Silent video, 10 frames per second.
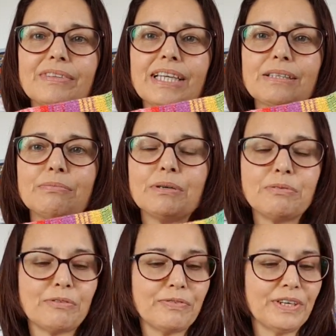That's my
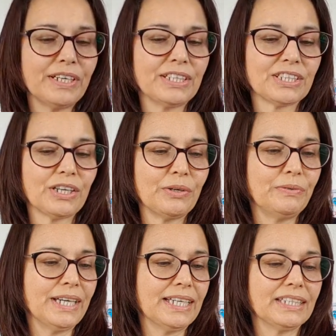preferred. So
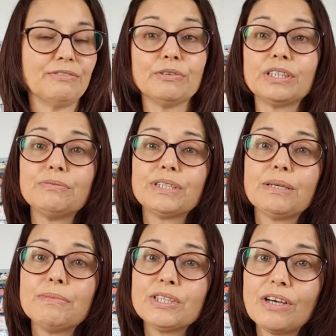yes, if you've got some
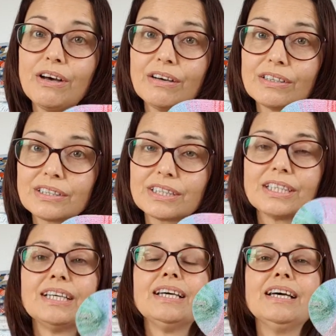summer
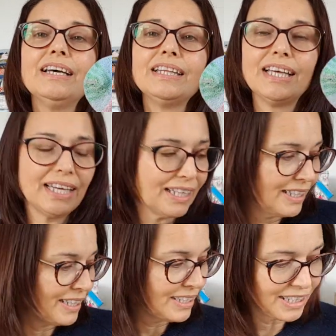socks,
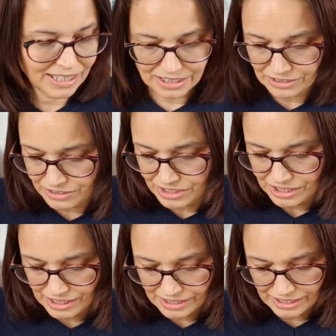then this is good
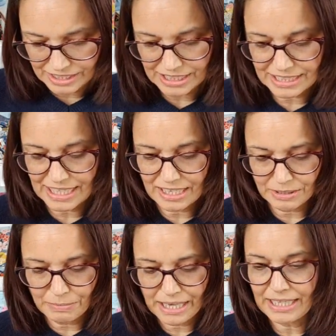yarn. As I say,
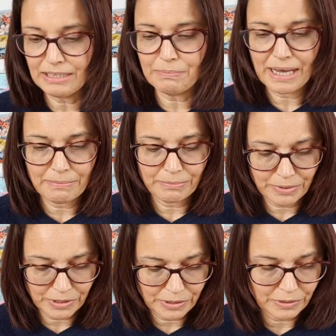it's mainly
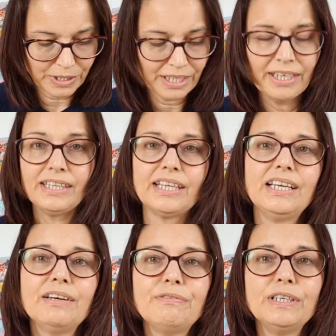bamboo. They're
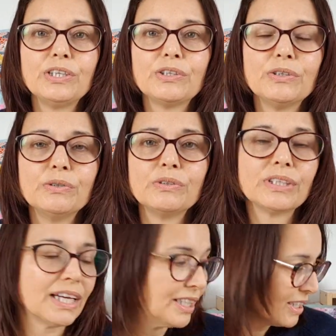lovely and cool,
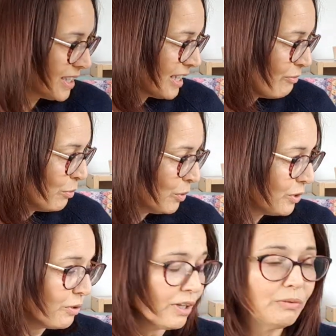and they've
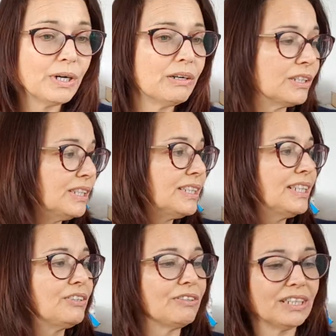worn quite well
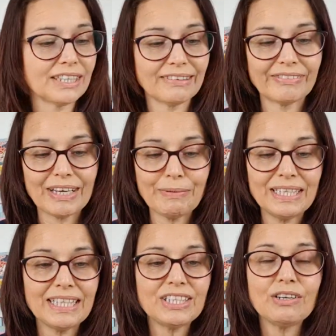considering, I
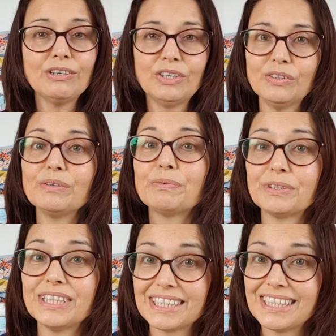mean, they don't look
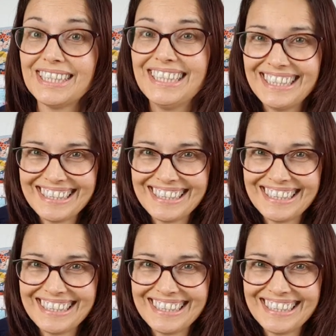pristine,